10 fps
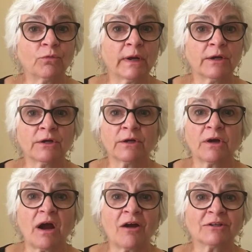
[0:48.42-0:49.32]

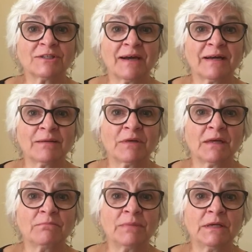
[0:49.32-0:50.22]
where our time
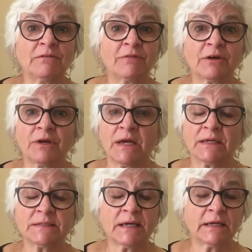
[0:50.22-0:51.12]
can be very
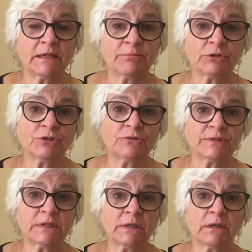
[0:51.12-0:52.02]
anxiety
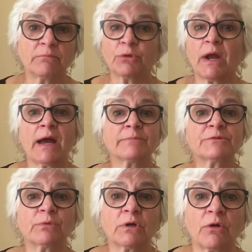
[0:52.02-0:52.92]
producing,
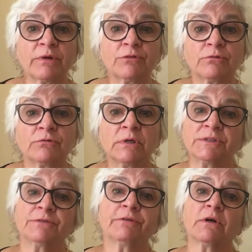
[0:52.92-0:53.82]
perhaps we're going through a
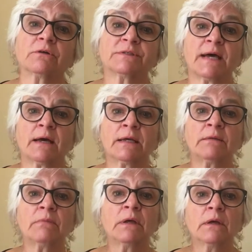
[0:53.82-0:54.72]
difficult
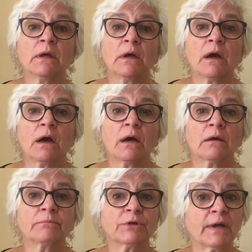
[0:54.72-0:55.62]
time,
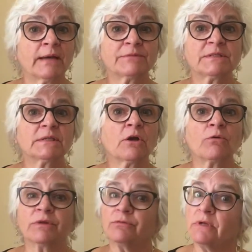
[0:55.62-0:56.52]
perhaps
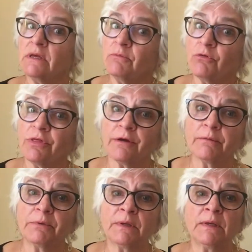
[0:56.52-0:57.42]
going through
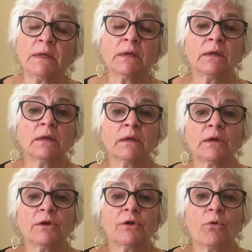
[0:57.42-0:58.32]
chemotherapy,
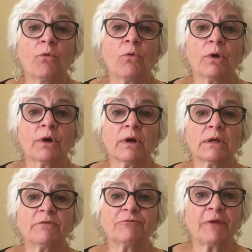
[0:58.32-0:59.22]
or
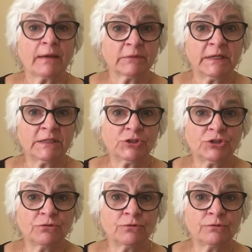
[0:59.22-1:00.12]
family
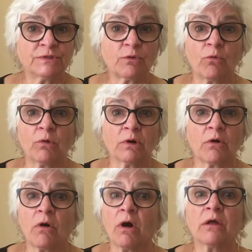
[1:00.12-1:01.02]
issues, or
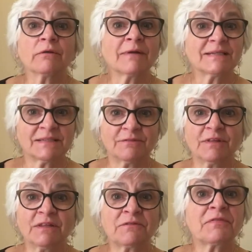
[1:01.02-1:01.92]
all the rest of
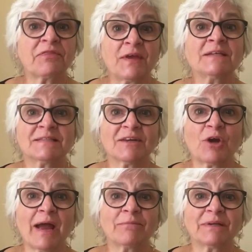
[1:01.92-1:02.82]
the things that are
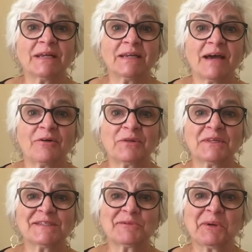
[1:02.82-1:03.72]
happening now in
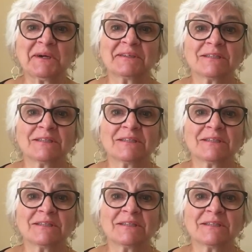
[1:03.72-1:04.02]
this world,